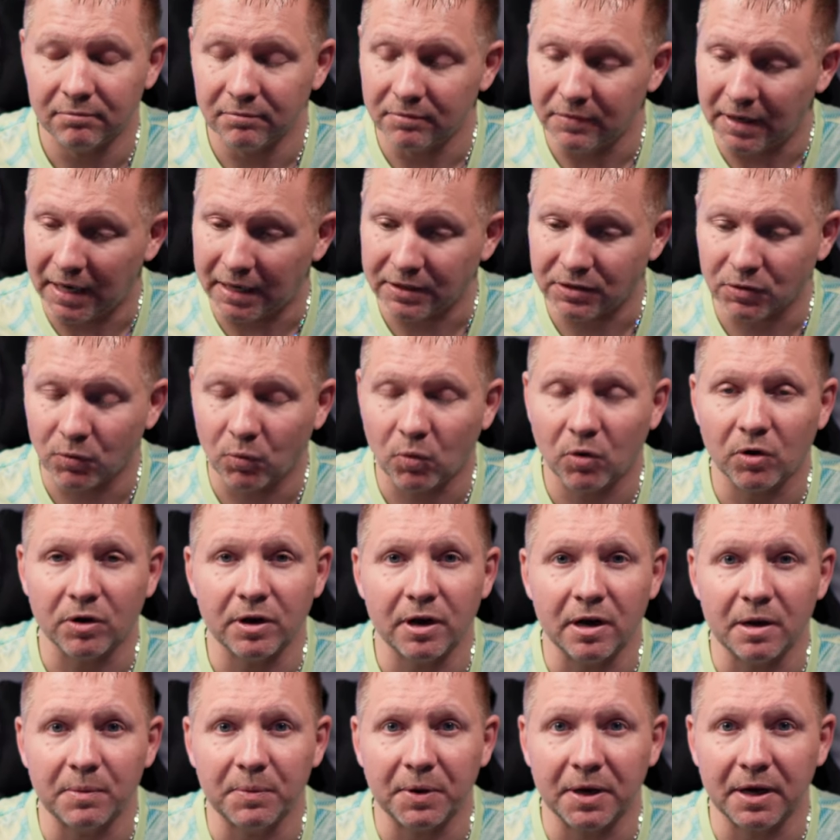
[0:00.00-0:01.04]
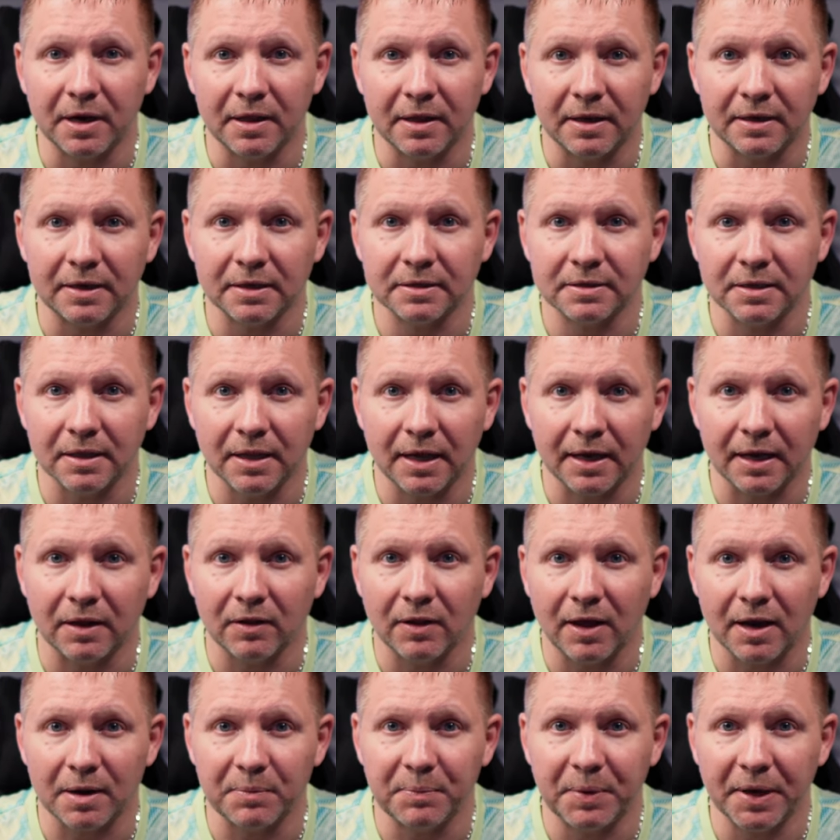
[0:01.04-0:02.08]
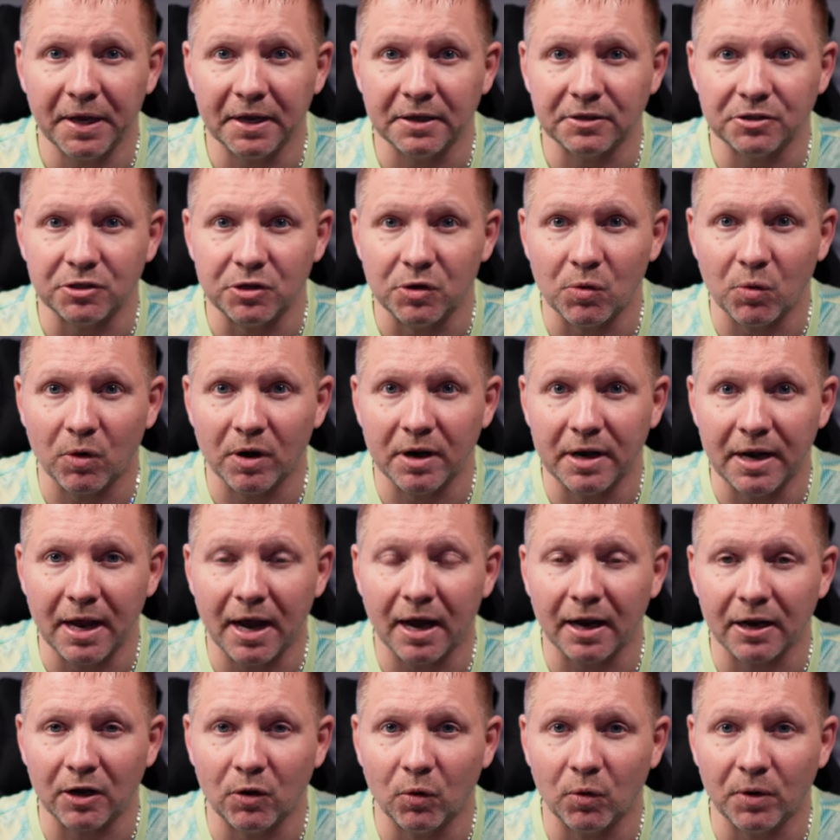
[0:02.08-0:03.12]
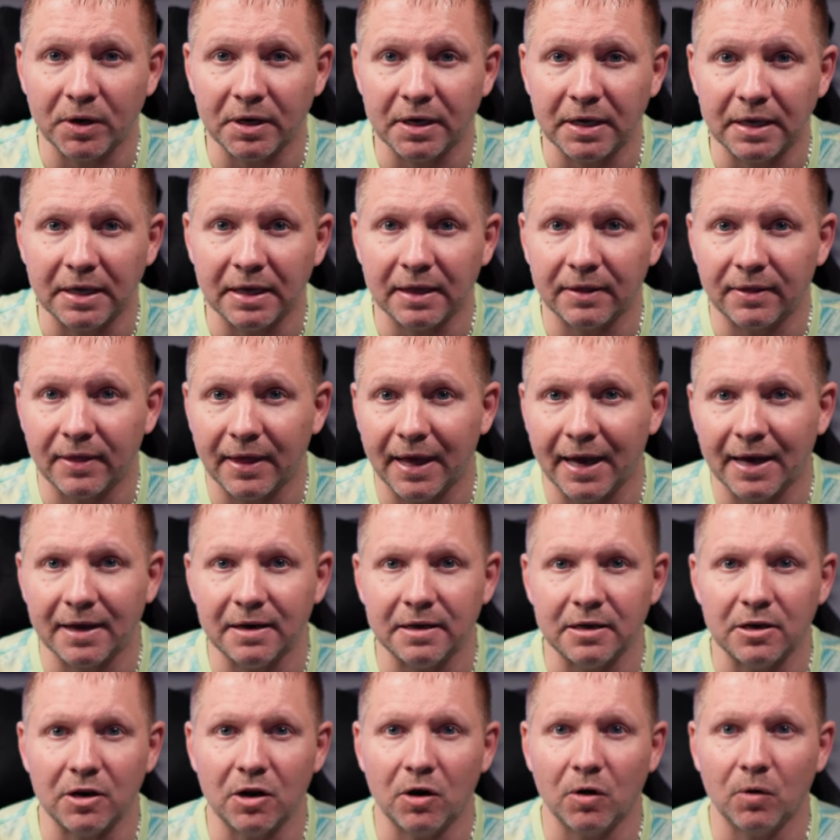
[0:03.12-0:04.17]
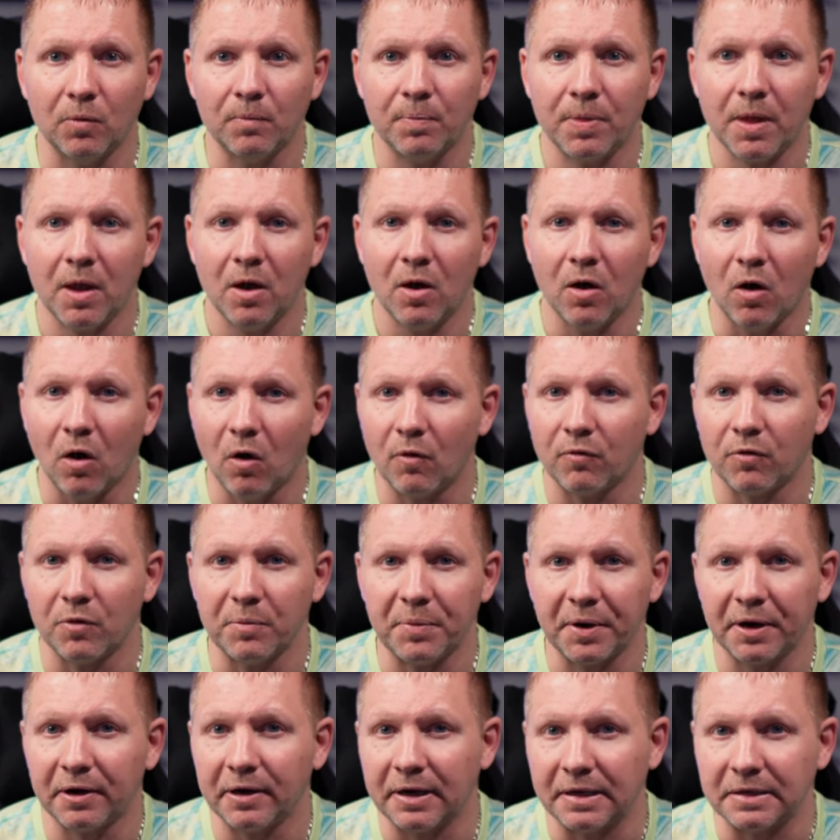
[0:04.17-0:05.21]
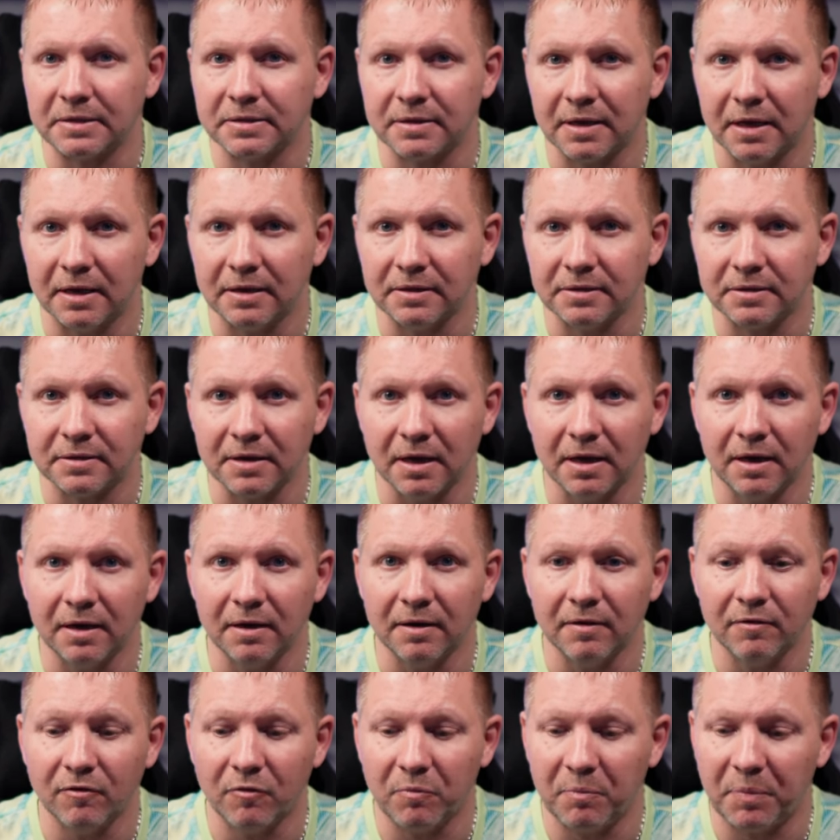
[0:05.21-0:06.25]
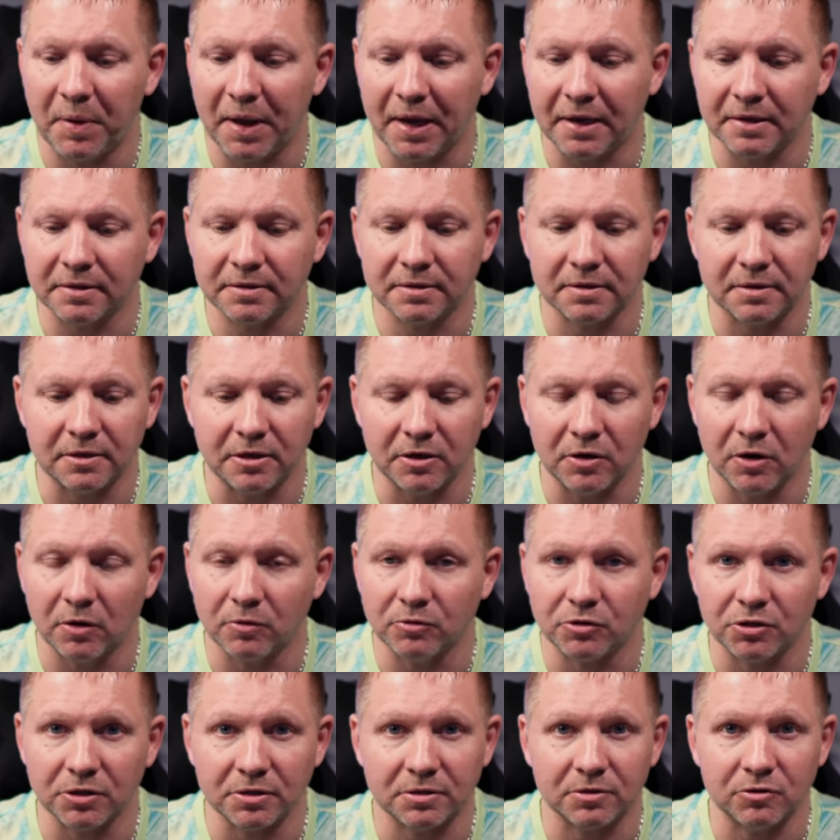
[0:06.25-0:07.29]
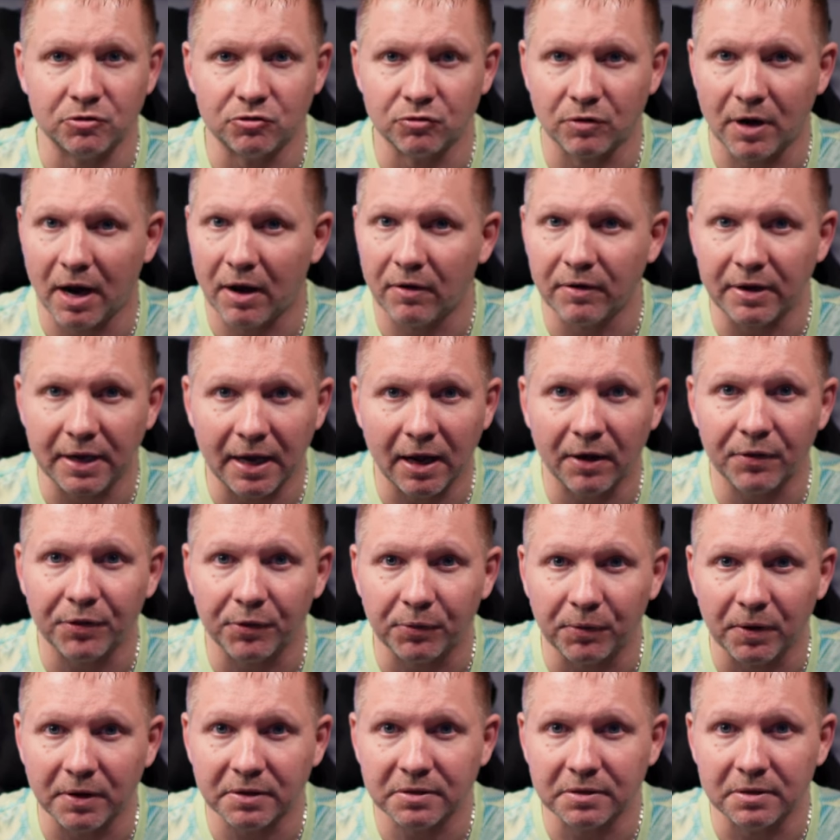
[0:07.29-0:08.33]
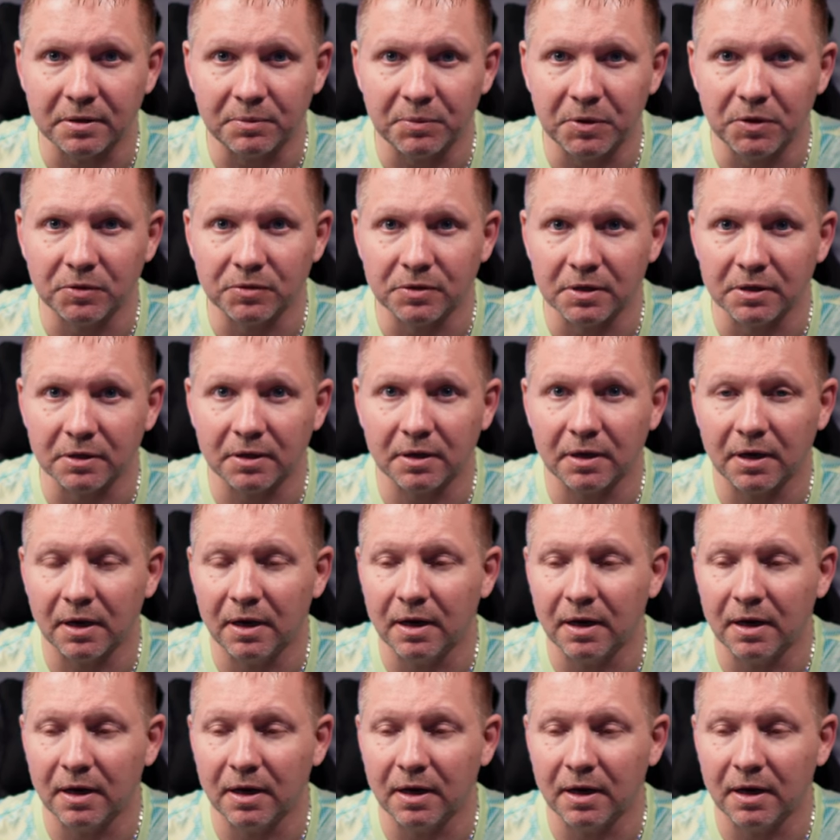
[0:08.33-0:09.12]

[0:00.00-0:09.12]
not to warn anybody that doesn't like a lot of bass, you are not going to get that, you know, overbearing sense of bass, you know, just drowning out the rest of the music.